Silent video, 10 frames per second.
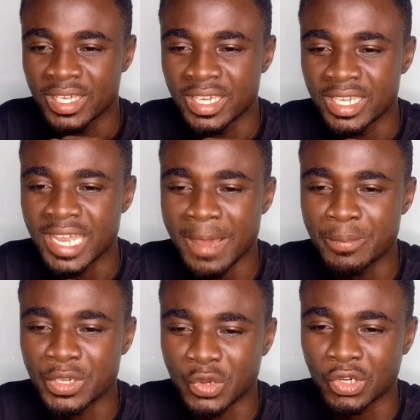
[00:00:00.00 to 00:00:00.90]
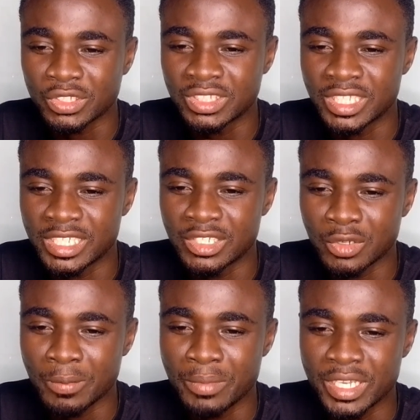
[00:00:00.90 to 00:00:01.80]
either because they did
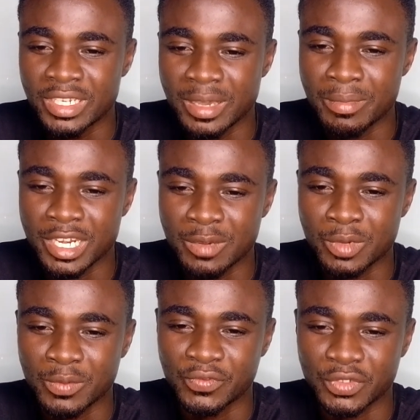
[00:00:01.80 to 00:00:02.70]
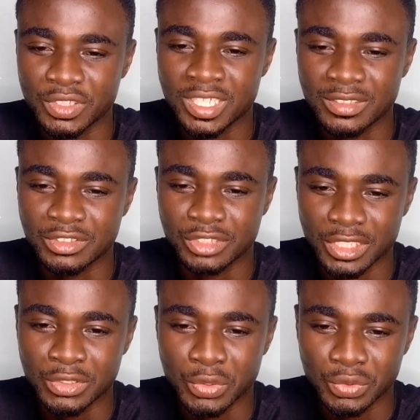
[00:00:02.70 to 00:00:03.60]
not meet the minimum voter
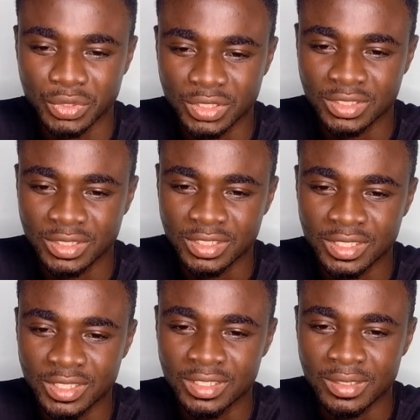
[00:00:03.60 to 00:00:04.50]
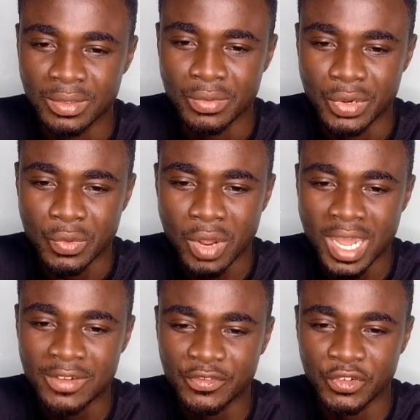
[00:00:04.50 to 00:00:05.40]
threshold
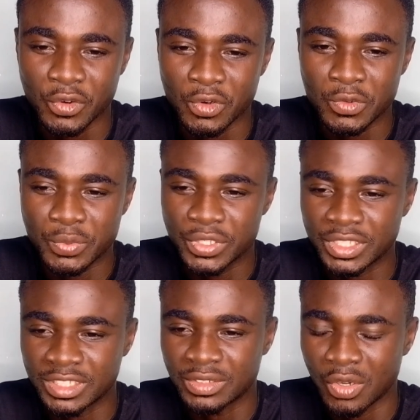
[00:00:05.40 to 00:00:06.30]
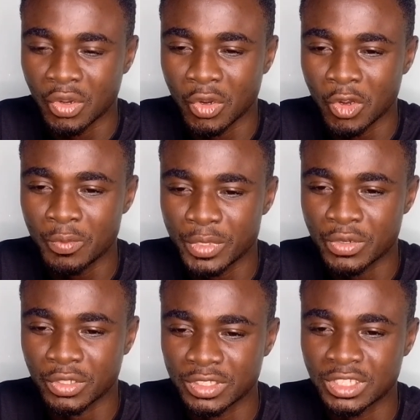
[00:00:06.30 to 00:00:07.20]
required for operation, or
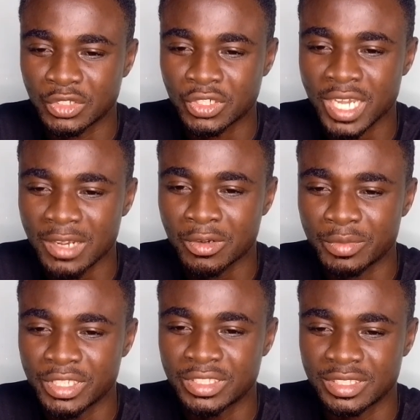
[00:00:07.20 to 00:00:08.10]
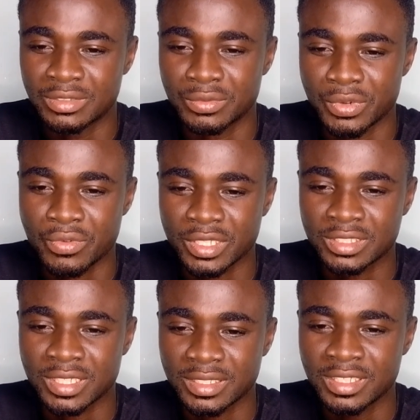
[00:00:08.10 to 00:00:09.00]
because the local communities
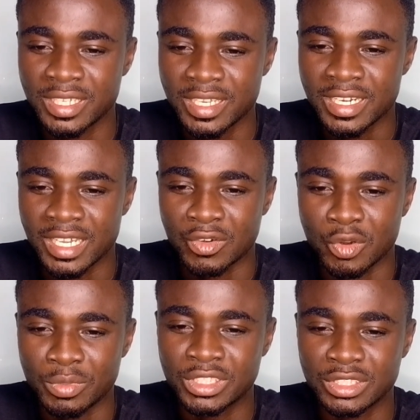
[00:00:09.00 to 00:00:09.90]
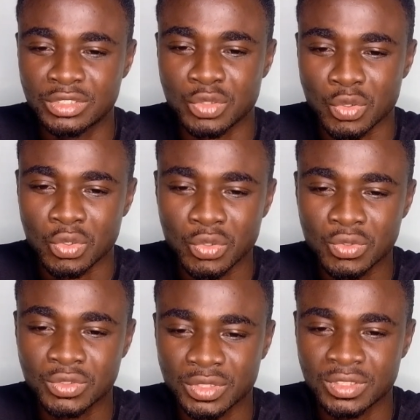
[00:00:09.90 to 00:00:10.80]
requested the commission to
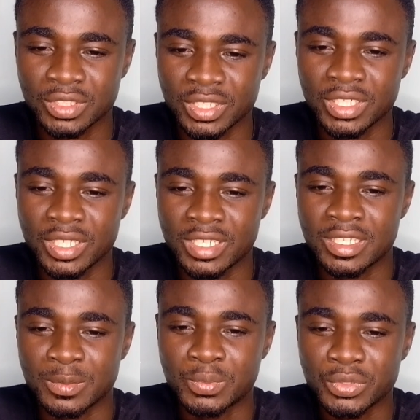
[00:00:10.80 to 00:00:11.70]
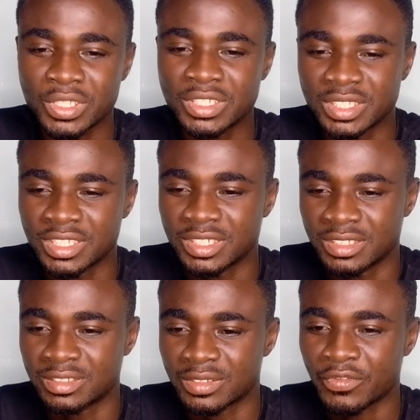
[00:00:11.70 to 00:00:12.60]
close the polling
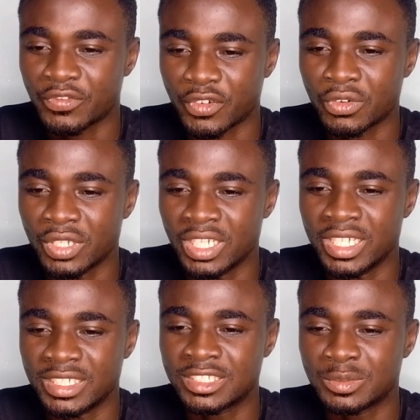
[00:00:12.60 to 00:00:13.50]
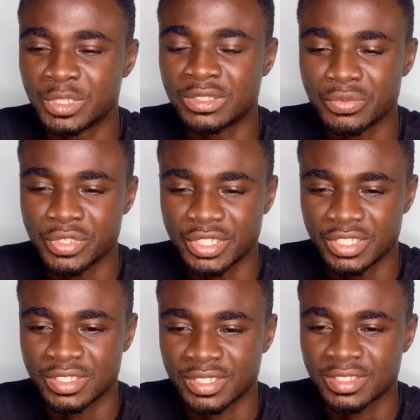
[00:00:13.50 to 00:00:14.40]
stations for legitimate
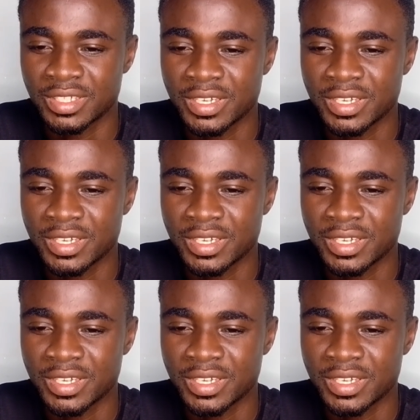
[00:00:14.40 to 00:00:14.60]
reasons.